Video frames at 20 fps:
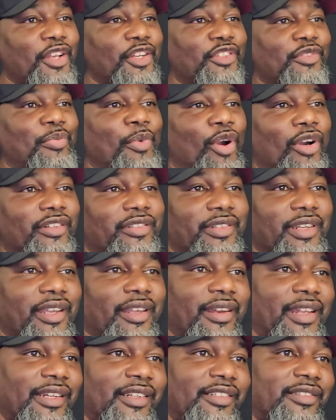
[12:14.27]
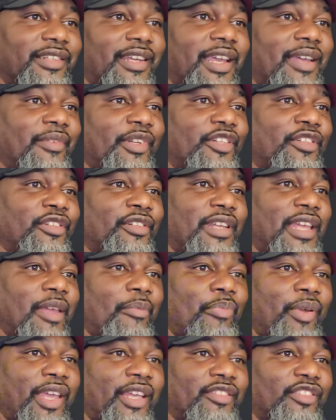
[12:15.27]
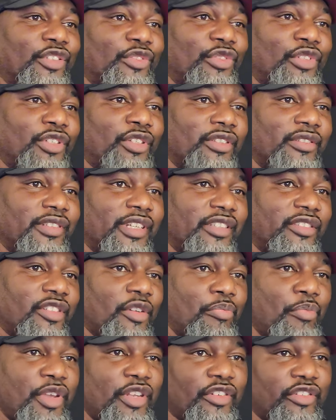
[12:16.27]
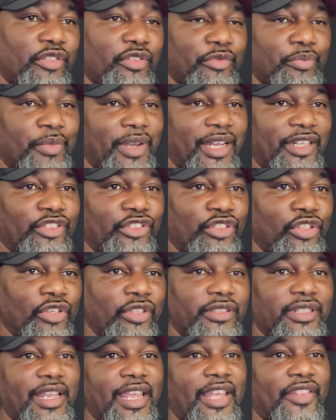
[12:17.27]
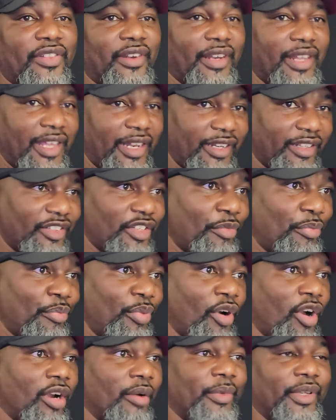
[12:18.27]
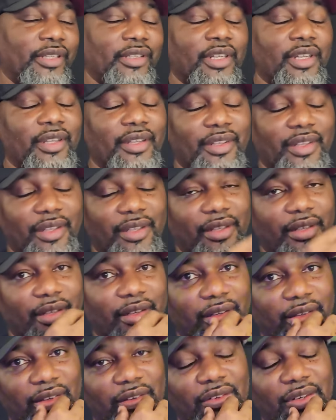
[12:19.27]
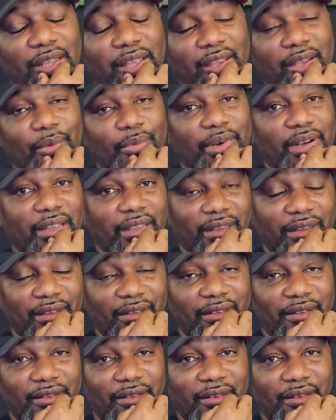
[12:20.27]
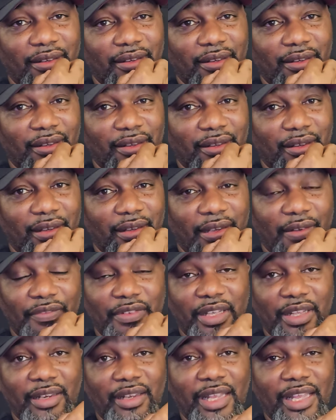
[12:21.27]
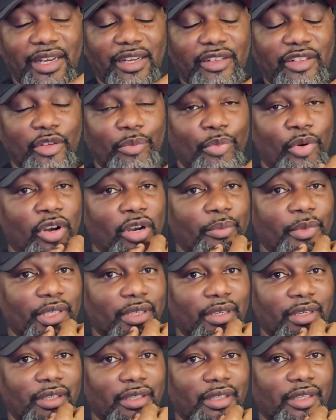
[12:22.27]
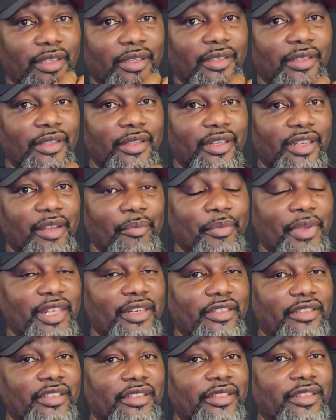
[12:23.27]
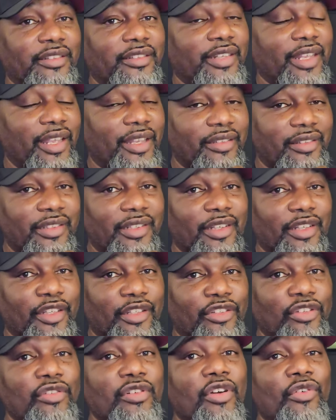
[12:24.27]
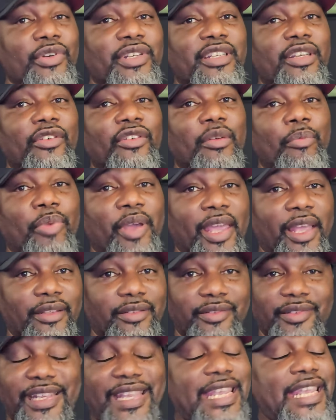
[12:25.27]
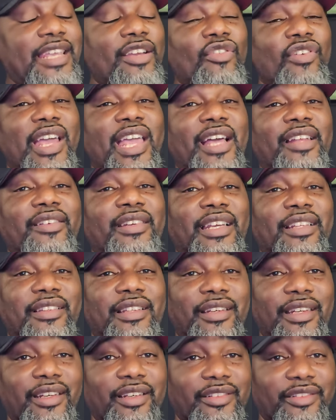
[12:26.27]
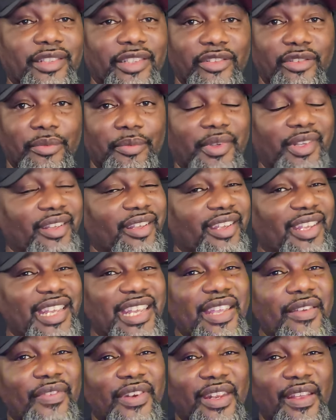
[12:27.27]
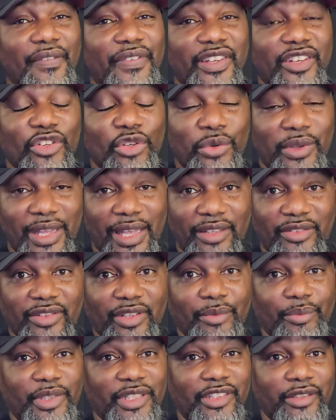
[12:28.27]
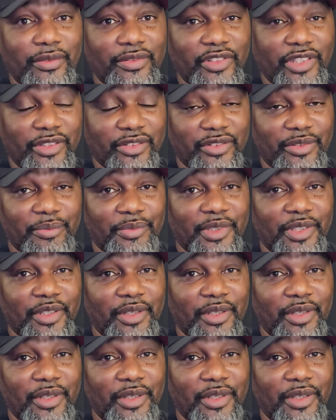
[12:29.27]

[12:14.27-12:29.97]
Smart said at the time that Cook had passed a drug test administered by Georgia Athletic Department. You damn right. If the athletic department administered the test, you know he gonna pass it. He ain't gonna have nothing in the system, even if he do got something in the system.